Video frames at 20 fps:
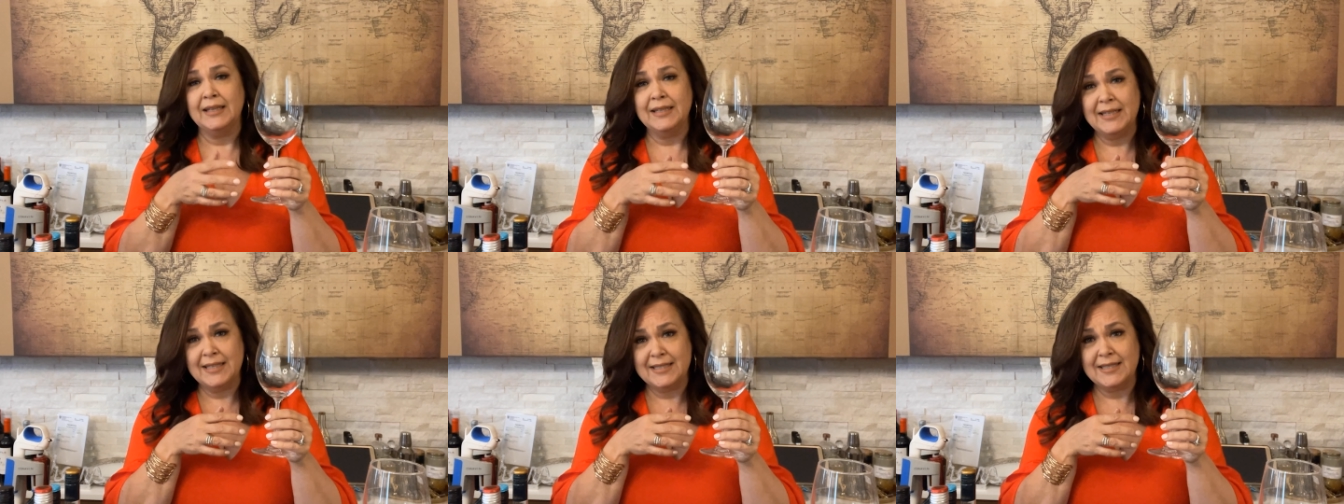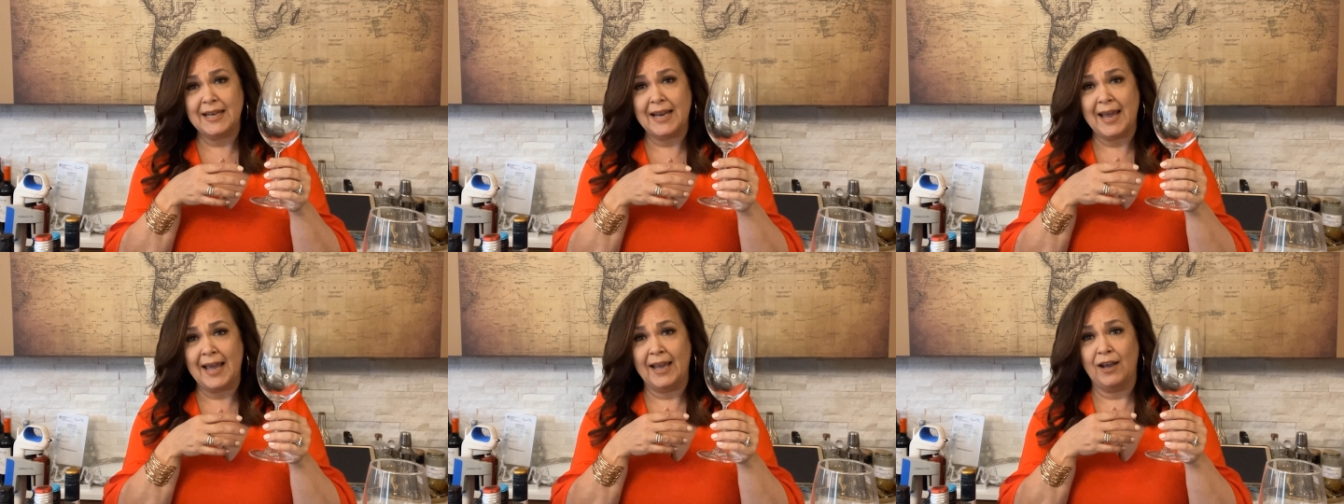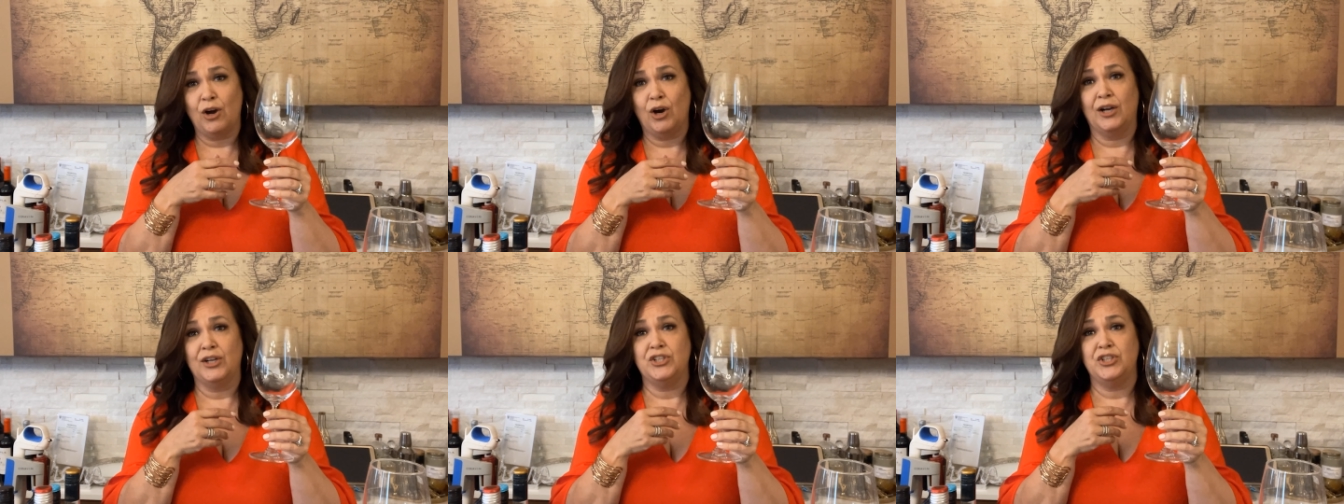easy to
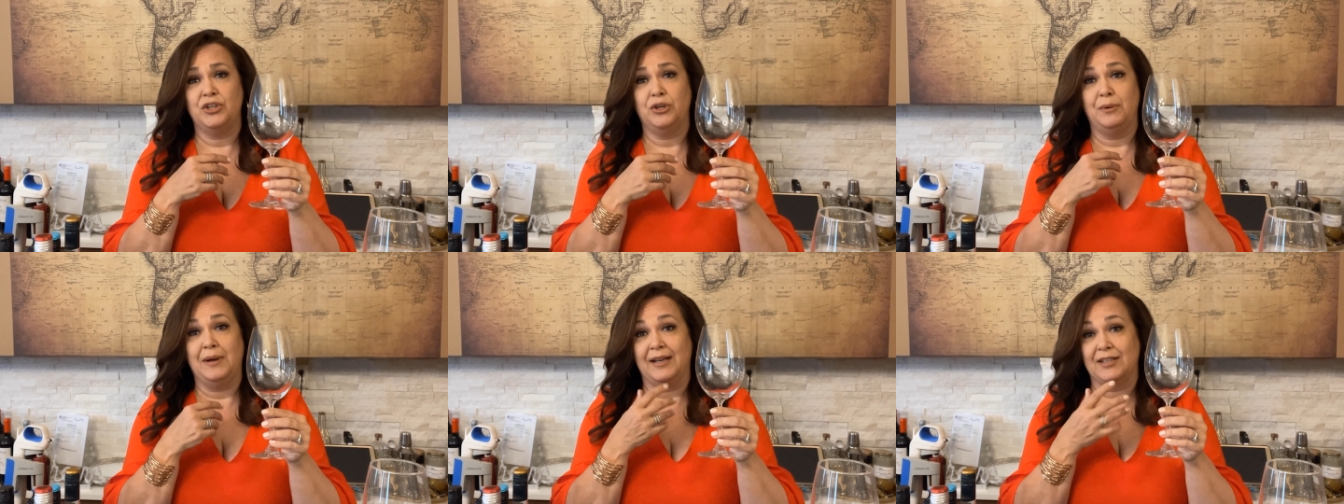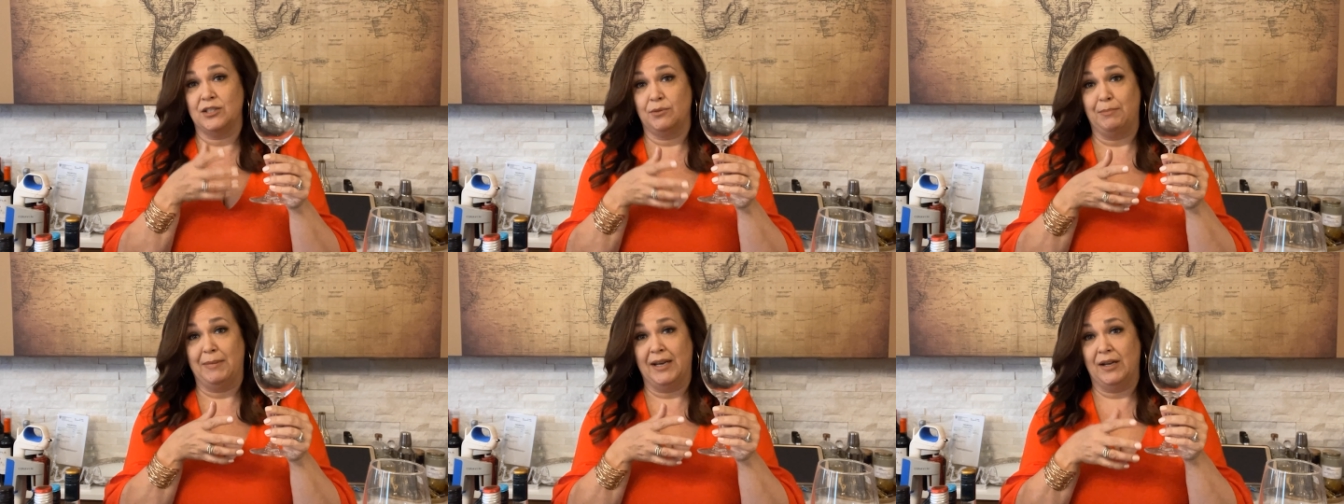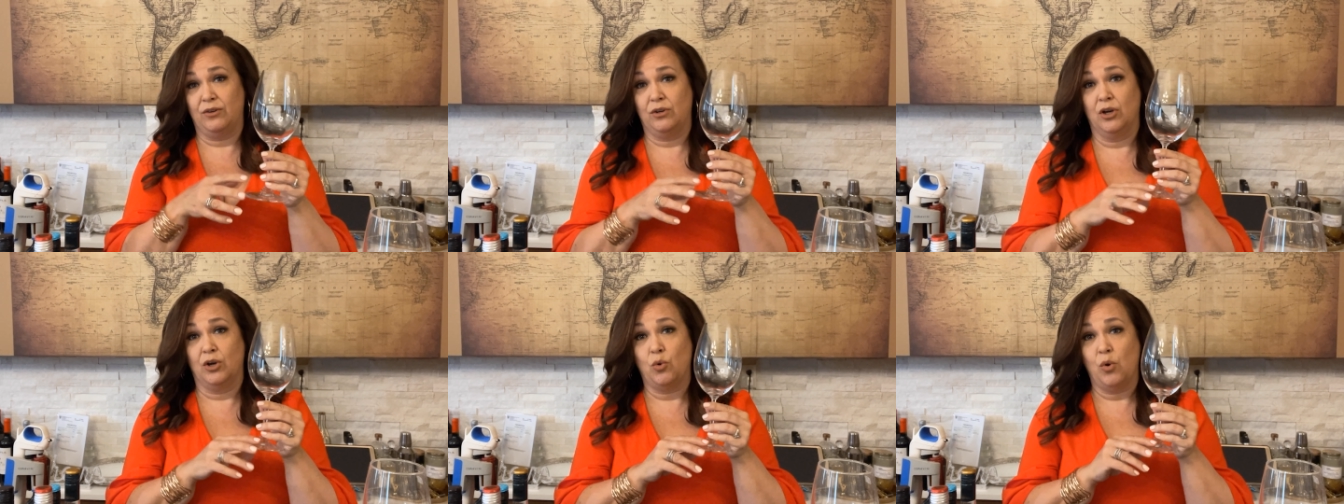hang on to, and it's made
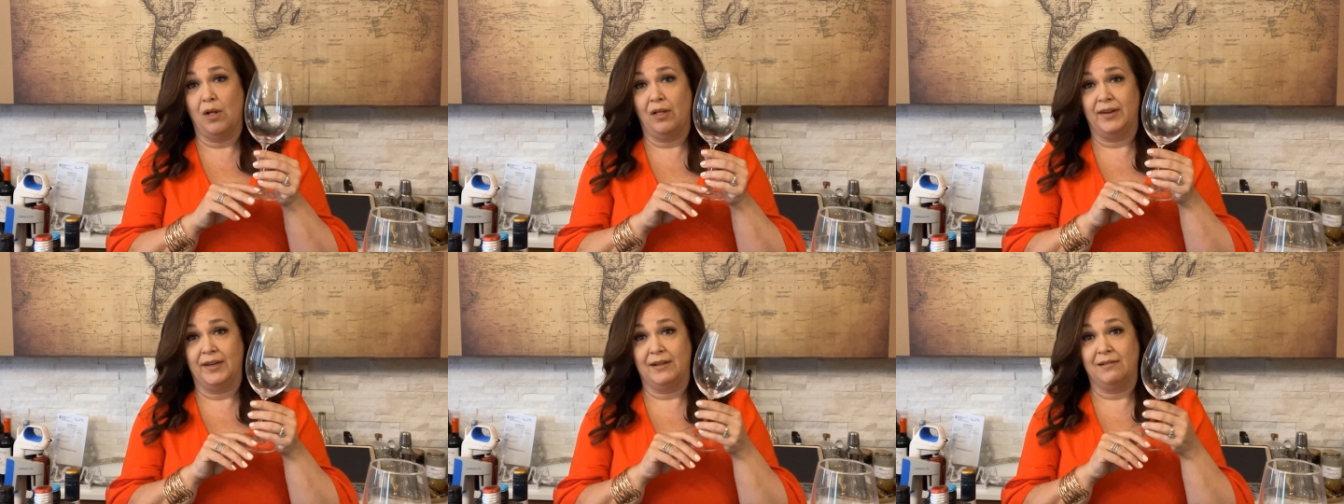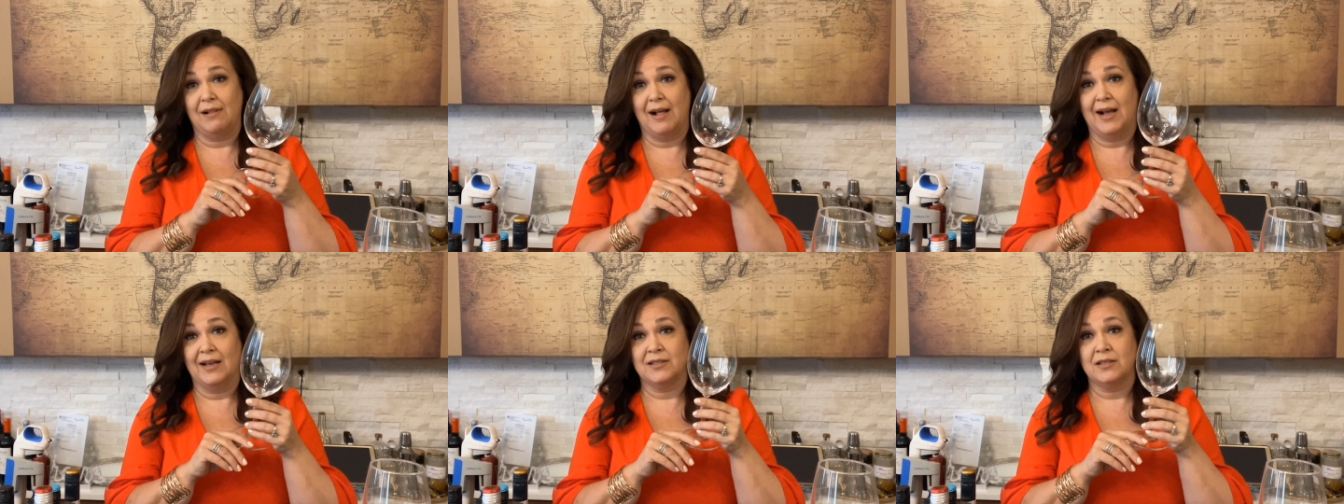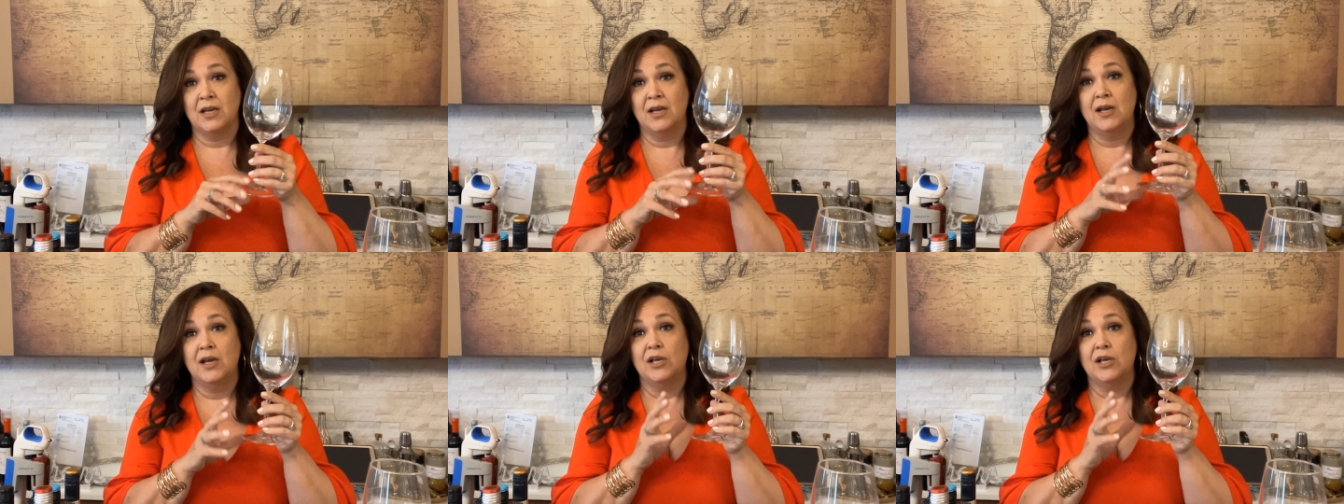a good quality glass.